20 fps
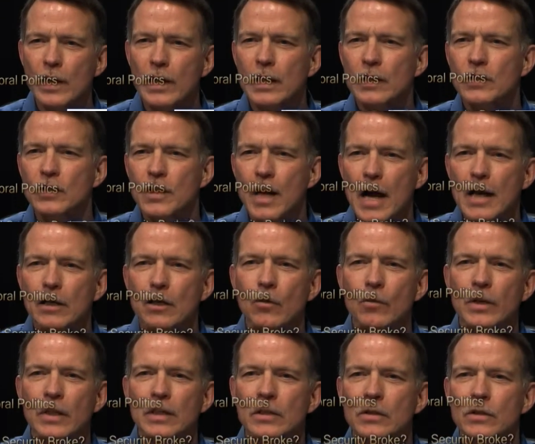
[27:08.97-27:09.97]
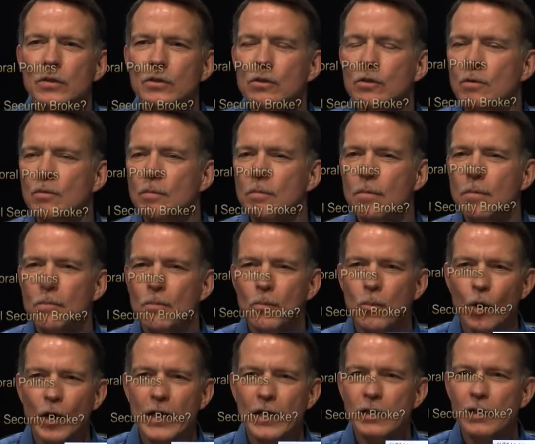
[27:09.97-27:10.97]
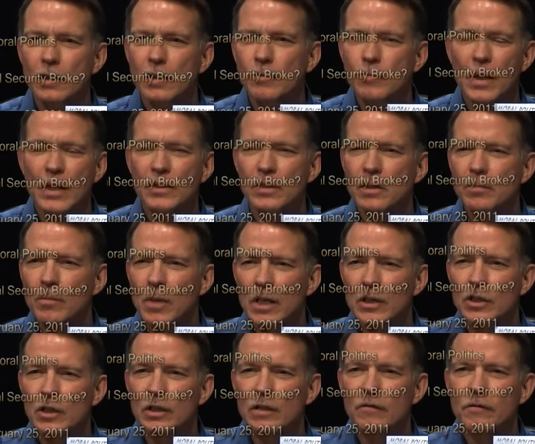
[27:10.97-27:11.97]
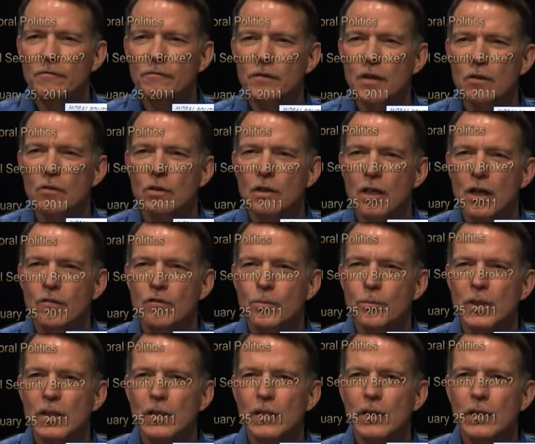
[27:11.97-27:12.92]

It's not going to break, bust the budget of the federal government.